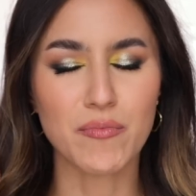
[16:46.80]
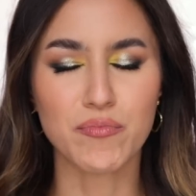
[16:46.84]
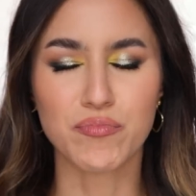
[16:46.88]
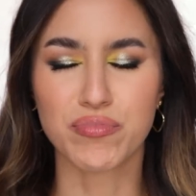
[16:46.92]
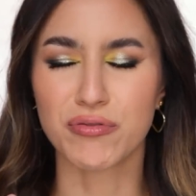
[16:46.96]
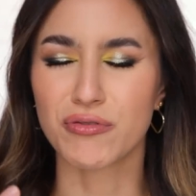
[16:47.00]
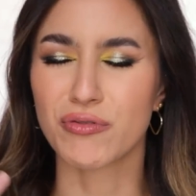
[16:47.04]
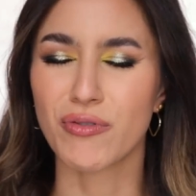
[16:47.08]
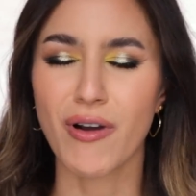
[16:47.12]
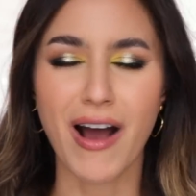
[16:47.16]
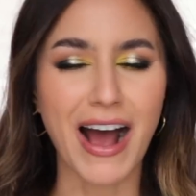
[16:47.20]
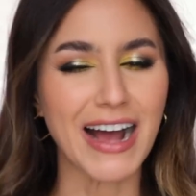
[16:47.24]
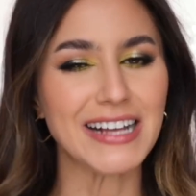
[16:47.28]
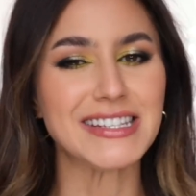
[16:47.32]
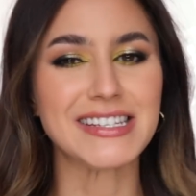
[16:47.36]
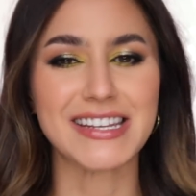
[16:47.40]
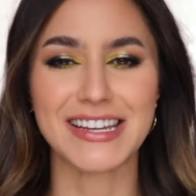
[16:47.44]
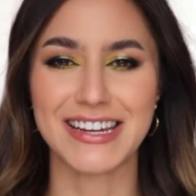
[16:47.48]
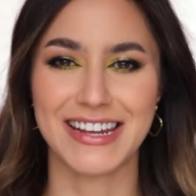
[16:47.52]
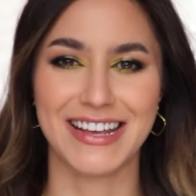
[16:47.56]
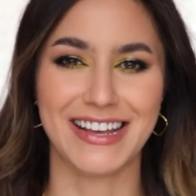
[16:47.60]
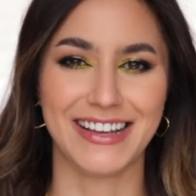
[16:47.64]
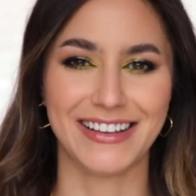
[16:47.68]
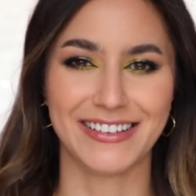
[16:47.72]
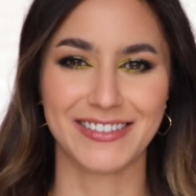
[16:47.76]

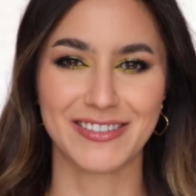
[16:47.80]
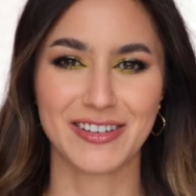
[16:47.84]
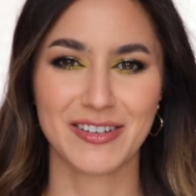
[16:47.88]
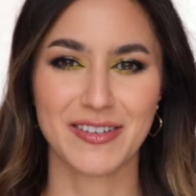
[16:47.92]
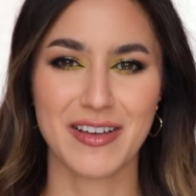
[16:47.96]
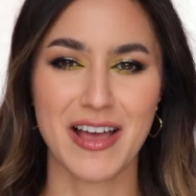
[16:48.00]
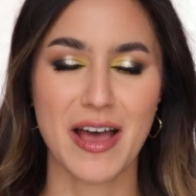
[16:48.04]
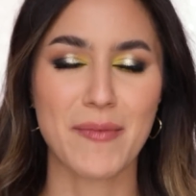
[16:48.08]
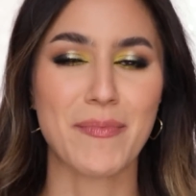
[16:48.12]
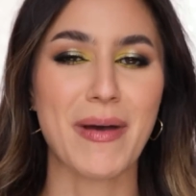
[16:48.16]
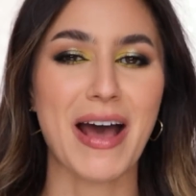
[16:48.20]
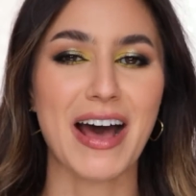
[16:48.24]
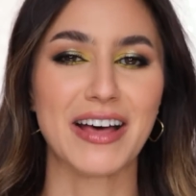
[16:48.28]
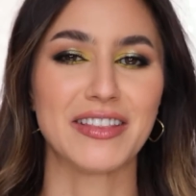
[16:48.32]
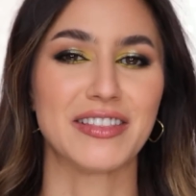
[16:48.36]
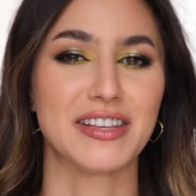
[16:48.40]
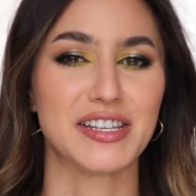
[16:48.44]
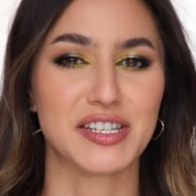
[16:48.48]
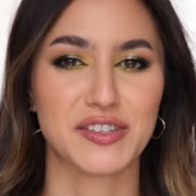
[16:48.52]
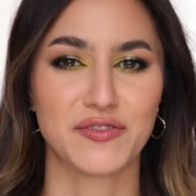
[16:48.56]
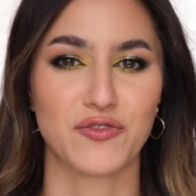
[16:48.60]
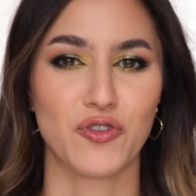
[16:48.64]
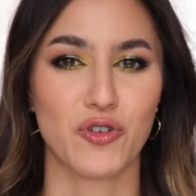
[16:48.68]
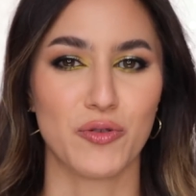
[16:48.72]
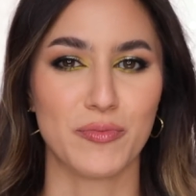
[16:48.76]
brightening about
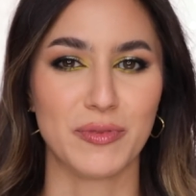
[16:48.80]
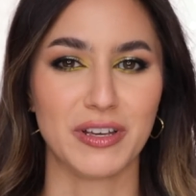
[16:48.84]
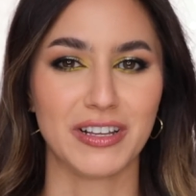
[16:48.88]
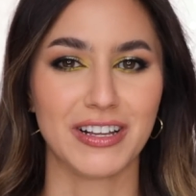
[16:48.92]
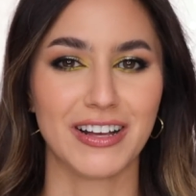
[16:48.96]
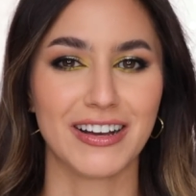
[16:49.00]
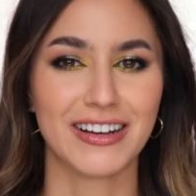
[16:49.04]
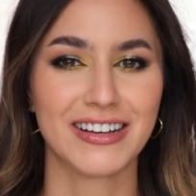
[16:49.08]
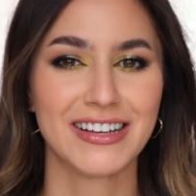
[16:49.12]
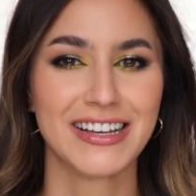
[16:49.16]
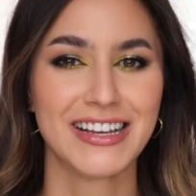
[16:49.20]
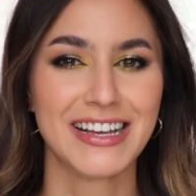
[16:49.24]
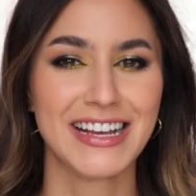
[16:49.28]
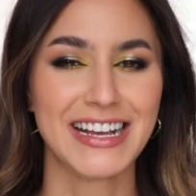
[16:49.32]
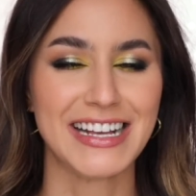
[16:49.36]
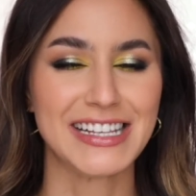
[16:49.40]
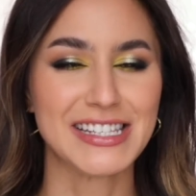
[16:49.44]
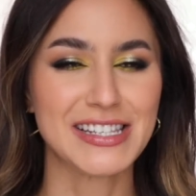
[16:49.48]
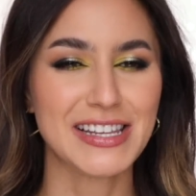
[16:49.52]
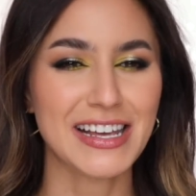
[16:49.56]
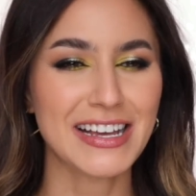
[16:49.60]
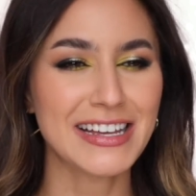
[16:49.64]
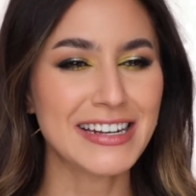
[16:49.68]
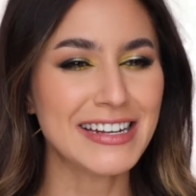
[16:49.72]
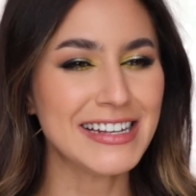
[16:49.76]
this formula.
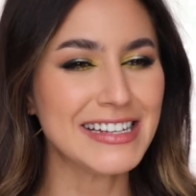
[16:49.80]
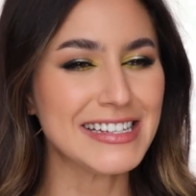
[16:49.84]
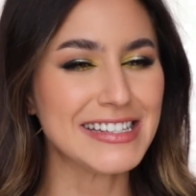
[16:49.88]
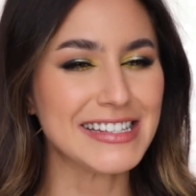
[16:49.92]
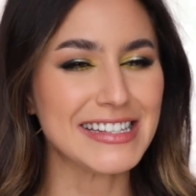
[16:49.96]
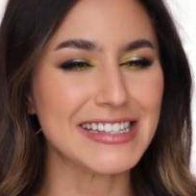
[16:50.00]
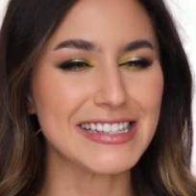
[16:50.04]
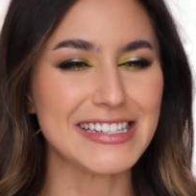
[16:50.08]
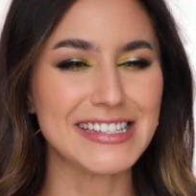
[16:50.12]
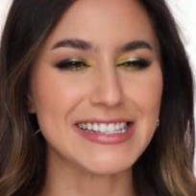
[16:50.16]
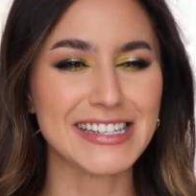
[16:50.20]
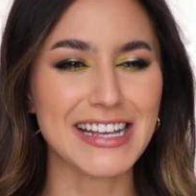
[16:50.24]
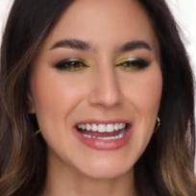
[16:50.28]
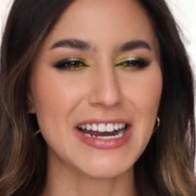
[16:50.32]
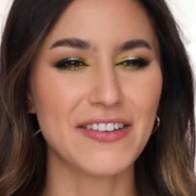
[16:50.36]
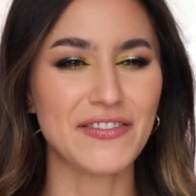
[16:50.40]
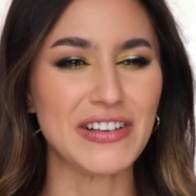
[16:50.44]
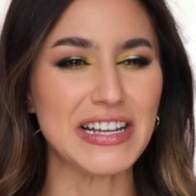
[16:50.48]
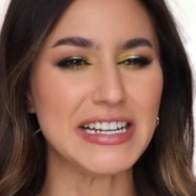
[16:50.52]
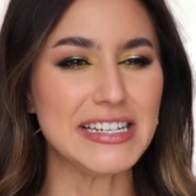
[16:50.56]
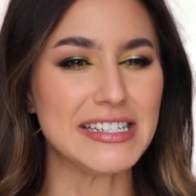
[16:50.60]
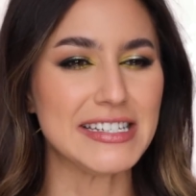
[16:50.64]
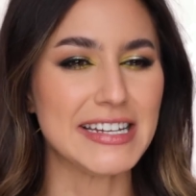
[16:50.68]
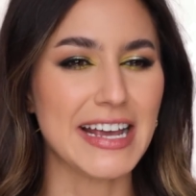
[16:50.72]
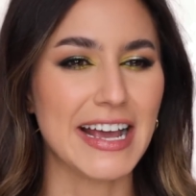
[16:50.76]
It's like this, this, kind
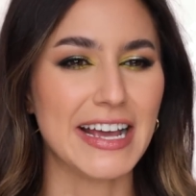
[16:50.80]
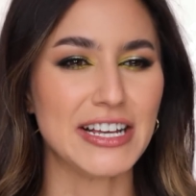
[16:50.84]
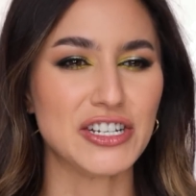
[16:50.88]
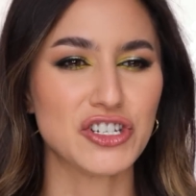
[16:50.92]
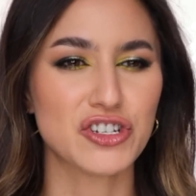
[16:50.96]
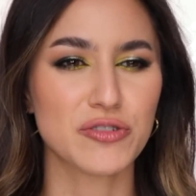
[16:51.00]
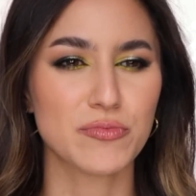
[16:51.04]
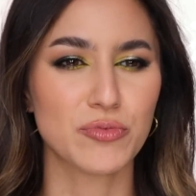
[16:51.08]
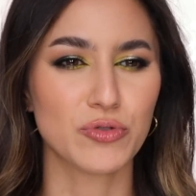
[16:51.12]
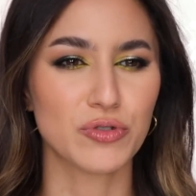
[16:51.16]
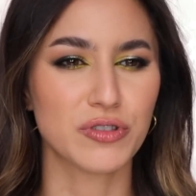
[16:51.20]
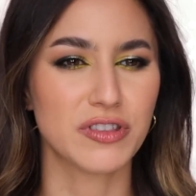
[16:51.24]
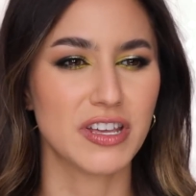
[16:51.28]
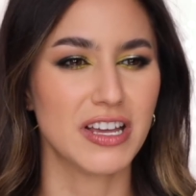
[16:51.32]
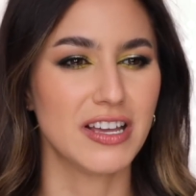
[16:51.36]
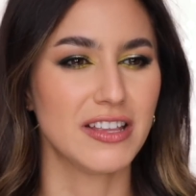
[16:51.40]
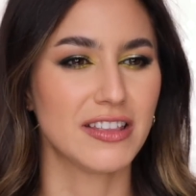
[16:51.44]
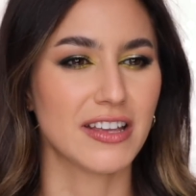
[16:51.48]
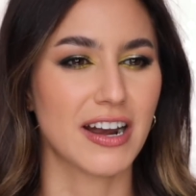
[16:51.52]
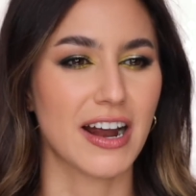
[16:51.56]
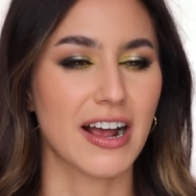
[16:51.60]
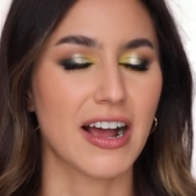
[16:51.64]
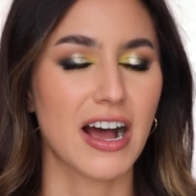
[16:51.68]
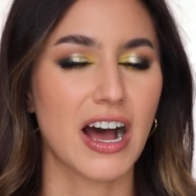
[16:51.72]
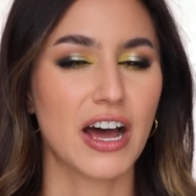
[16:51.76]
of intangible thing
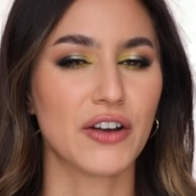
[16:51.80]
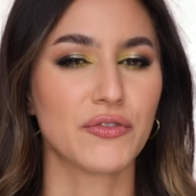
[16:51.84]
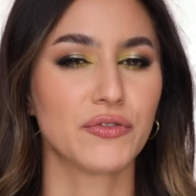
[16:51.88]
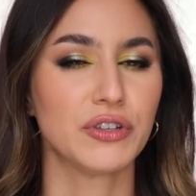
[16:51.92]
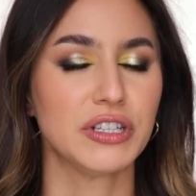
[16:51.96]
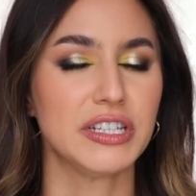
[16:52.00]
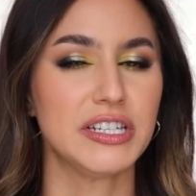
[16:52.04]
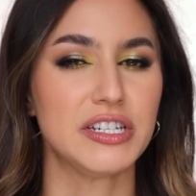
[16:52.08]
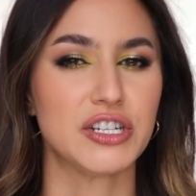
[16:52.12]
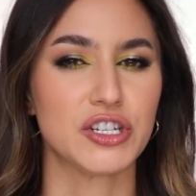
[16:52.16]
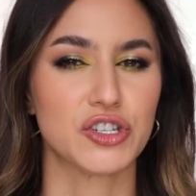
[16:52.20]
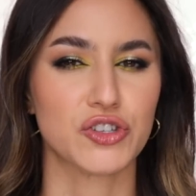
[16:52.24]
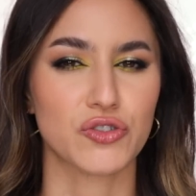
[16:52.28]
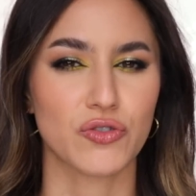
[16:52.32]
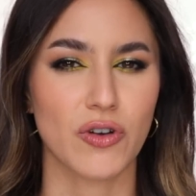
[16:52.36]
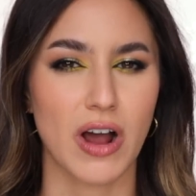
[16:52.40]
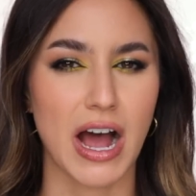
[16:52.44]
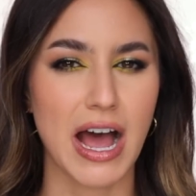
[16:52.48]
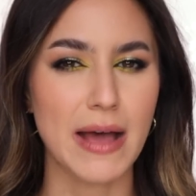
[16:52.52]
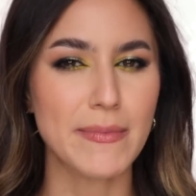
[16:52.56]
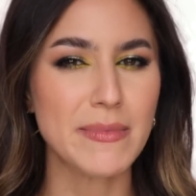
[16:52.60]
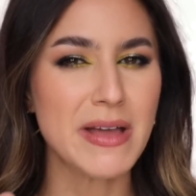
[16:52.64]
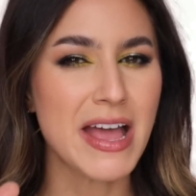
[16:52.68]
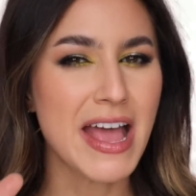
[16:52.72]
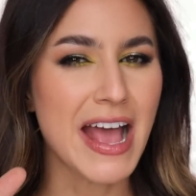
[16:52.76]
that I can't really
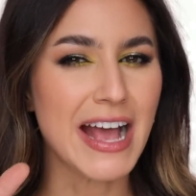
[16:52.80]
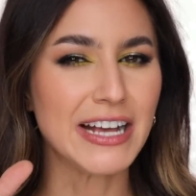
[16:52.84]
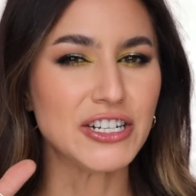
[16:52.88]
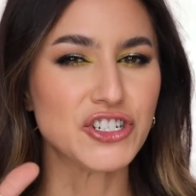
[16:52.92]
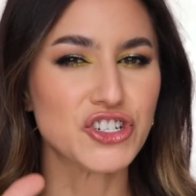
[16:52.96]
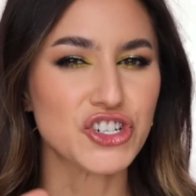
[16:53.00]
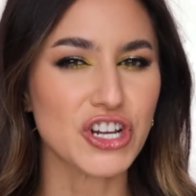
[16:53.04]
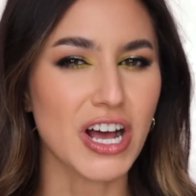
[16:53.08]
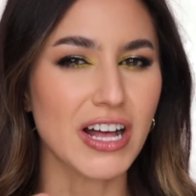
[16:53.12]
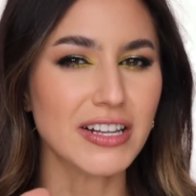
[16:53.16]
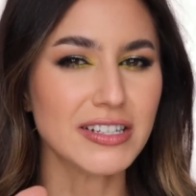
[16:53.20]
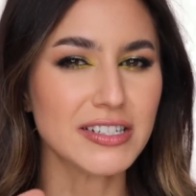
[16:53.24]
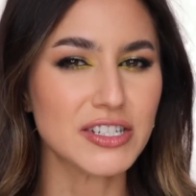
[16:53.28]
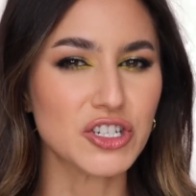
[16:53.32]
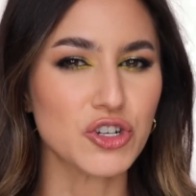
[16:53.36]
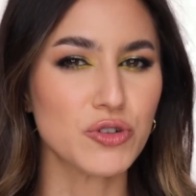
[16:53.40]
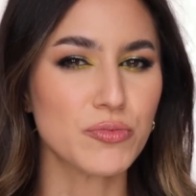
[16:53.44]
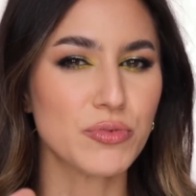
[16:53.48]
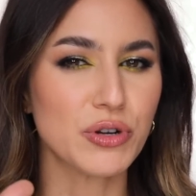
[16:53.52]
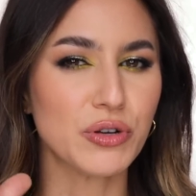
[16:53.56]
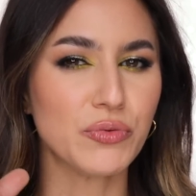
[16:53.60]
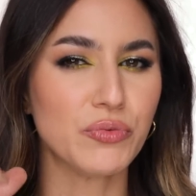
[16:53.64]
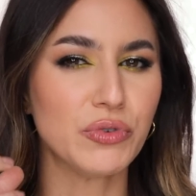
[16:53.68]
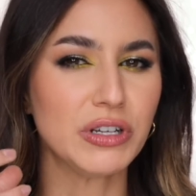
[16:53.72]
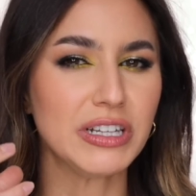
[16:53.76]
describe, and Charlotte
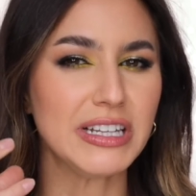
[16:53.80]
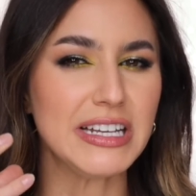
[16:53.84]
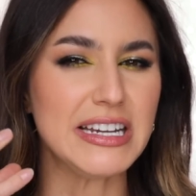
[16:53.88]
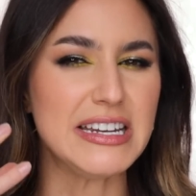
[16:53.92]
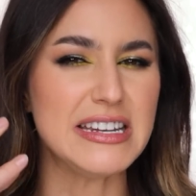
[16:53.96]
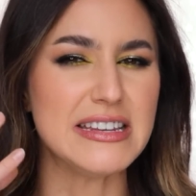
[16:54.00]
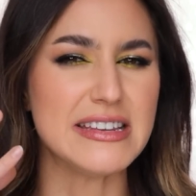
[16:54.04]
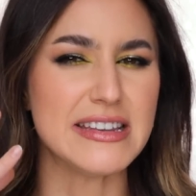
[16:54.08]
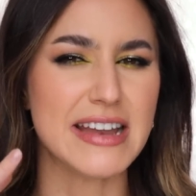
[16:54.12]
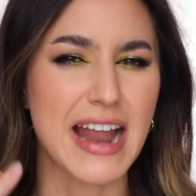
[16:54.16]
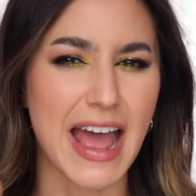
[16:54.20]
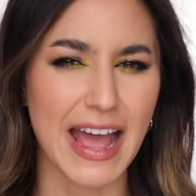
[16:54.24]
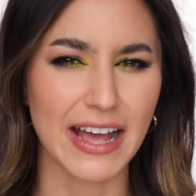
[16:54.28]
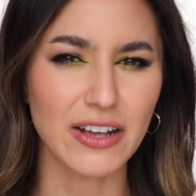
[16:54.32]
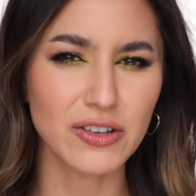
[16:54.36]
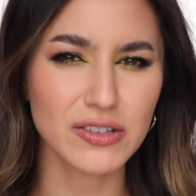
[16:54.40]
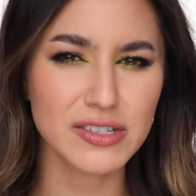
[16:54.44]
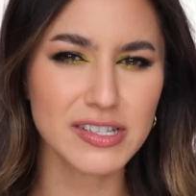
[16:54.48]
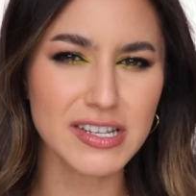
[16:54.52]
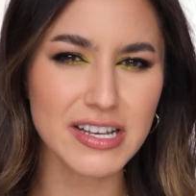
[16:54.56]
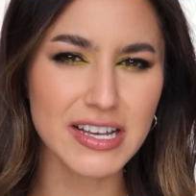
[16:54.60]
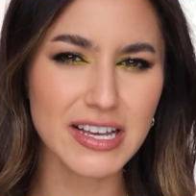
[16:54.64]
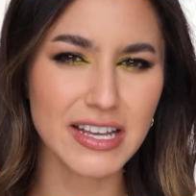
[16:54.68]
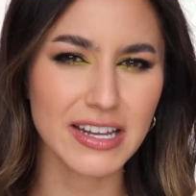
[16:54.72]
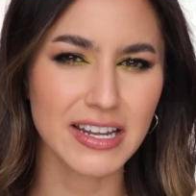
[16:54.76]
Tilbury really
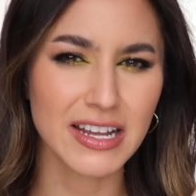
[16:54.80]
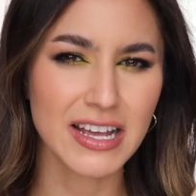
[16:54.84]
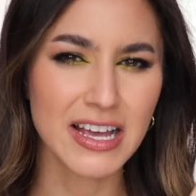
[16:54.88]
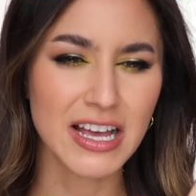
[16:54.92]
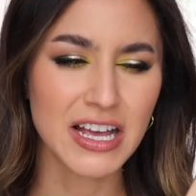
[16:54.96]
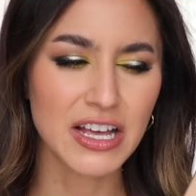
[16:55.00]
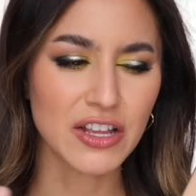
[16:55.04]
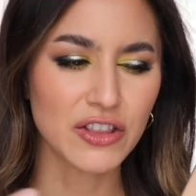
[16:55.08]
nails it.